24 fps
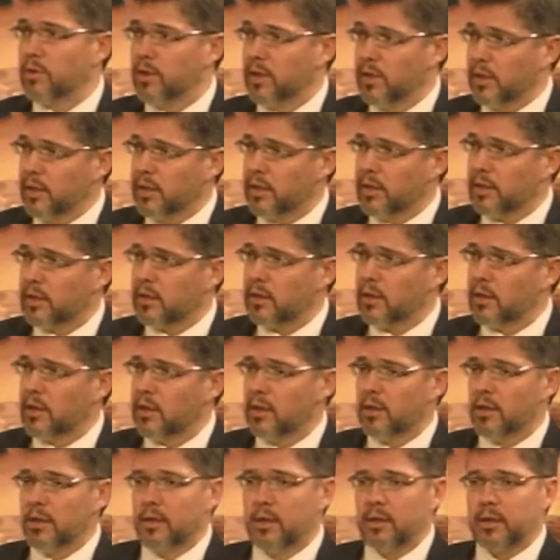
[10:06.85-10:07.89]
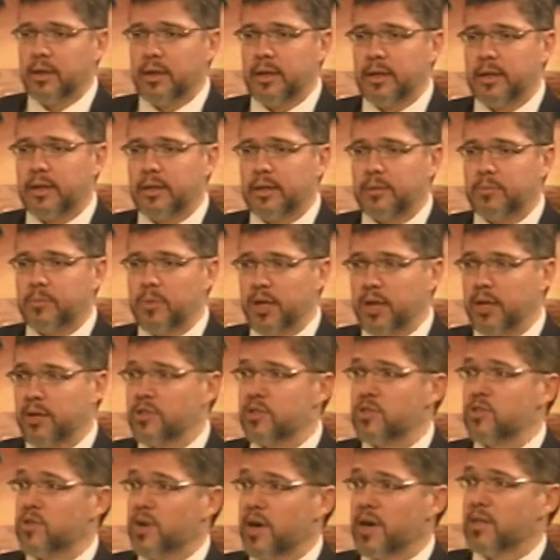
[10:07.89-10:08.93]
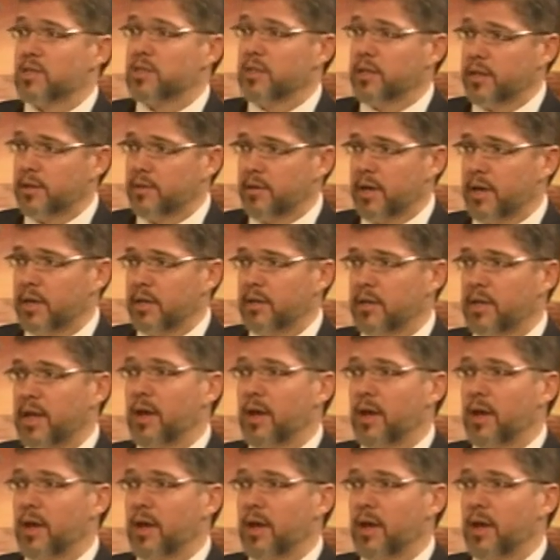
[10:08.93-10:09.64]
clear uh, because it's transliterated.